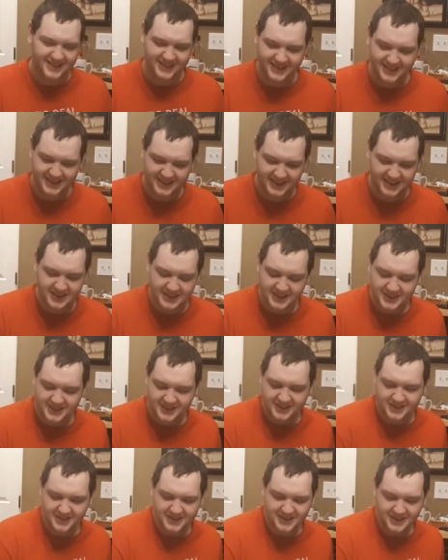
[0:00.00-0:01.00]
Better be
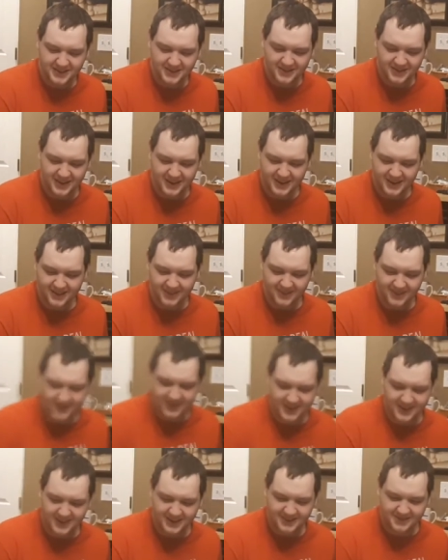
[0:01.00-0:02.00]
dating to fucking
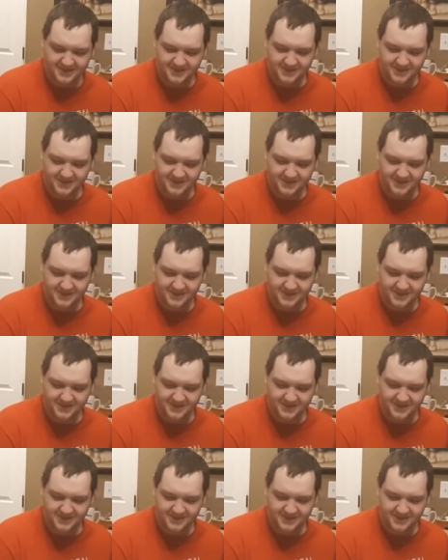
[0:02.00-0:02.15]
DeVito.